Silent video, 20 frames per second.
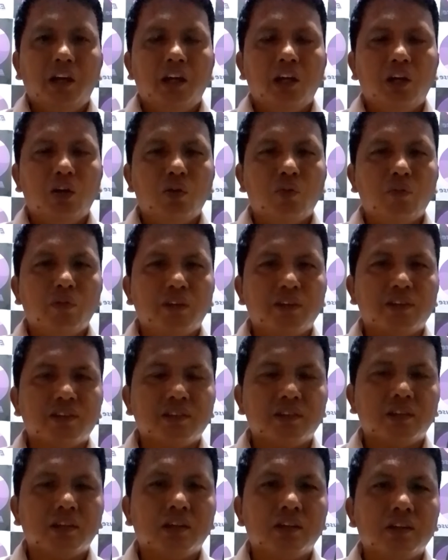Hello,
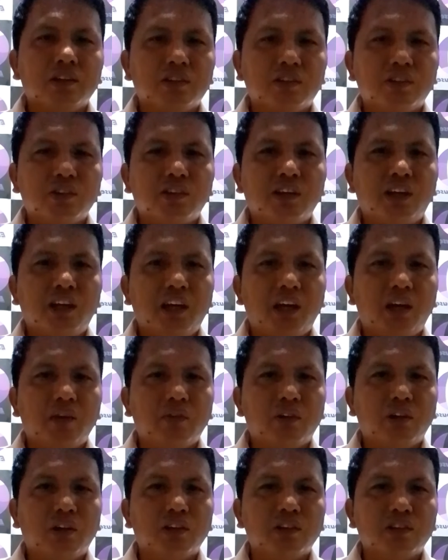Miss. Today
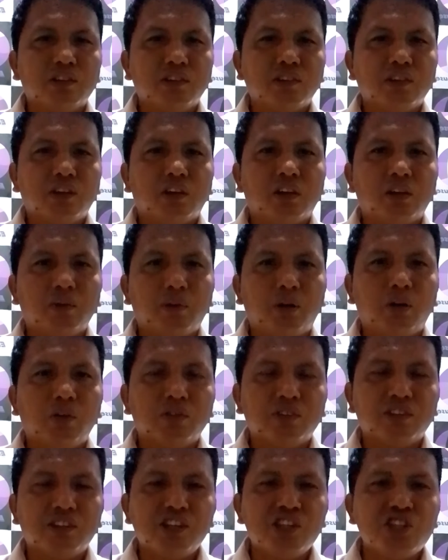I'm going to talk
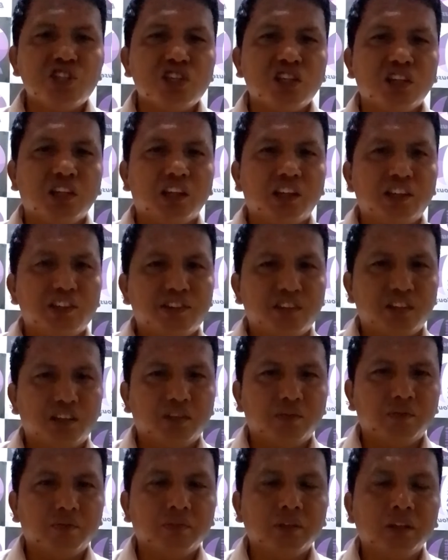about teaching
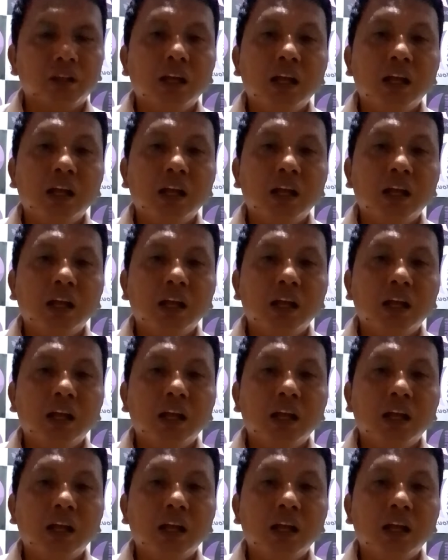listening.